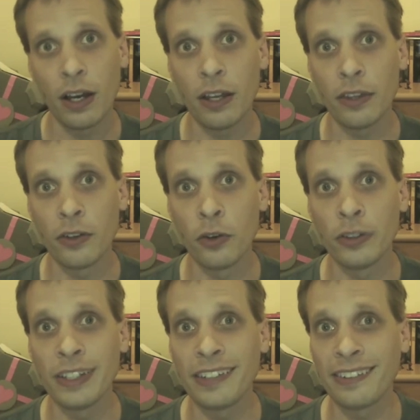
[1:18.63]
There are
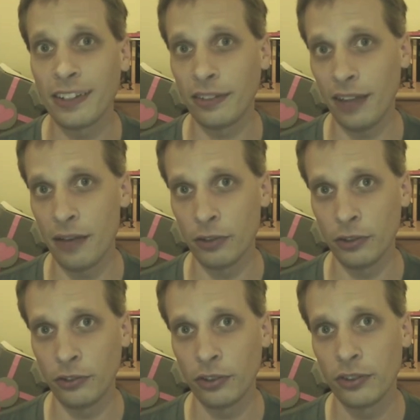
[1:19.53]
only 6
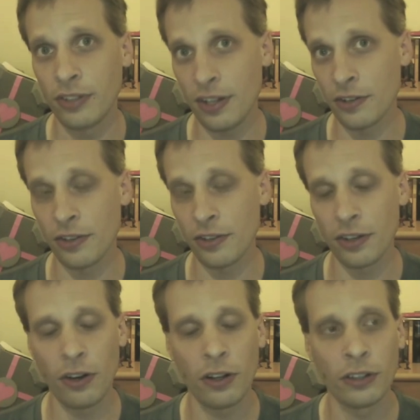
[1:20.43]
levels, tiers they're
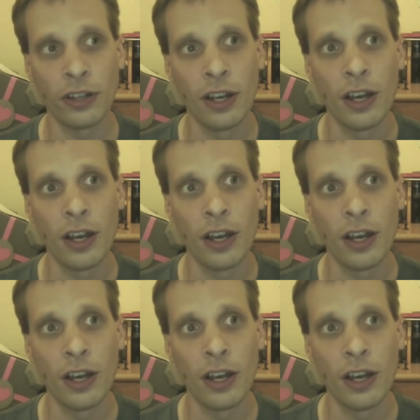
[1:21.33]
called,